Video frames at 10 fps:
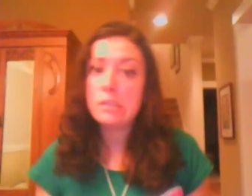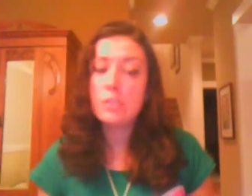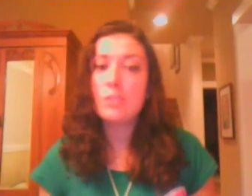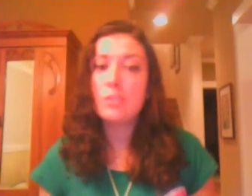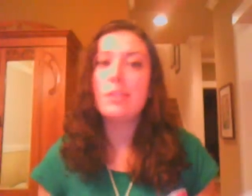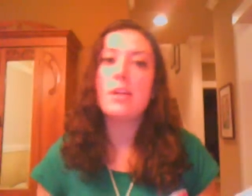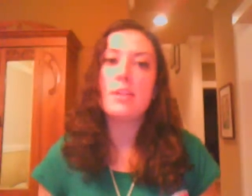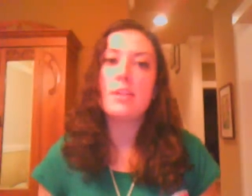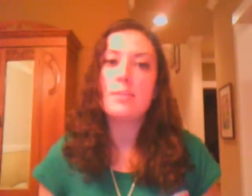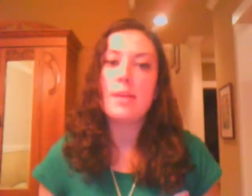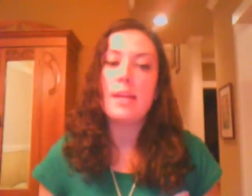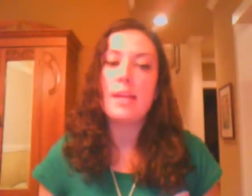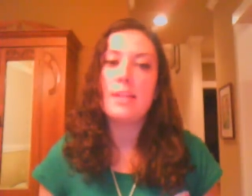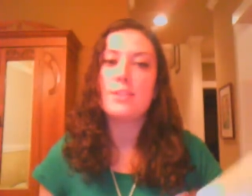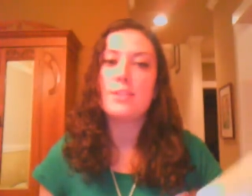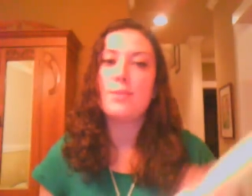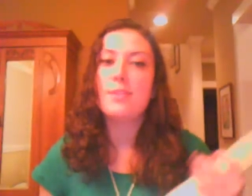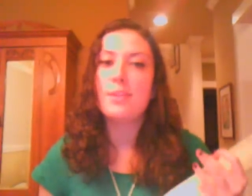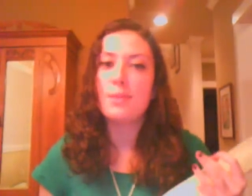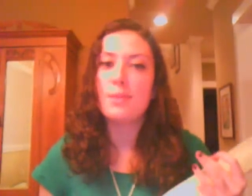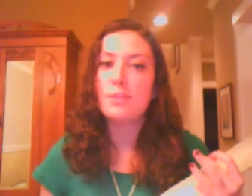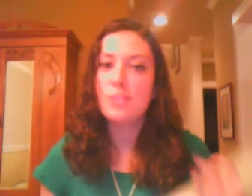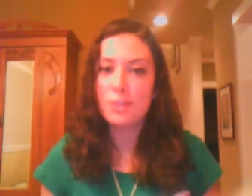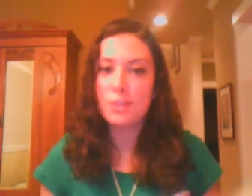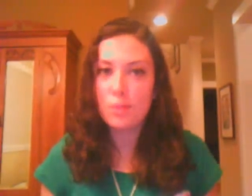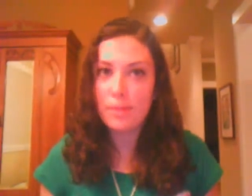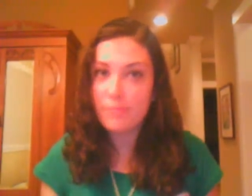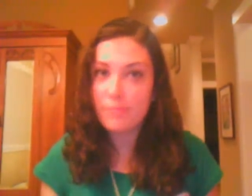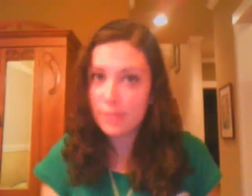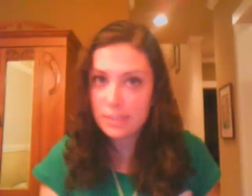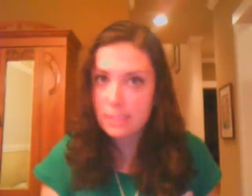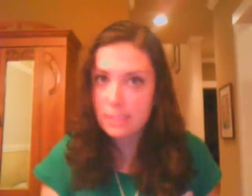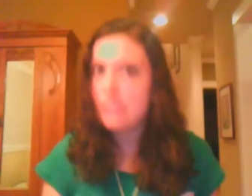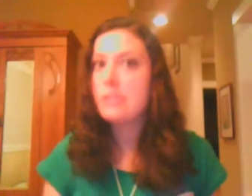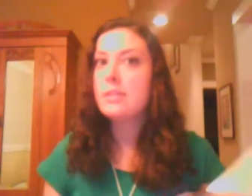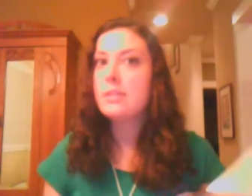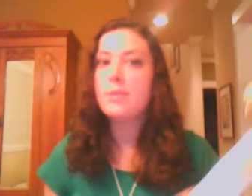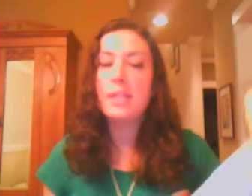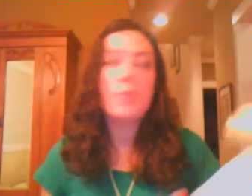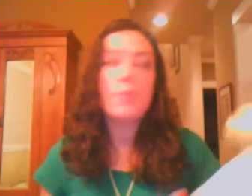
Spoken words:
So there's a lot of things about it I hate, so, just ignore my faults, what I did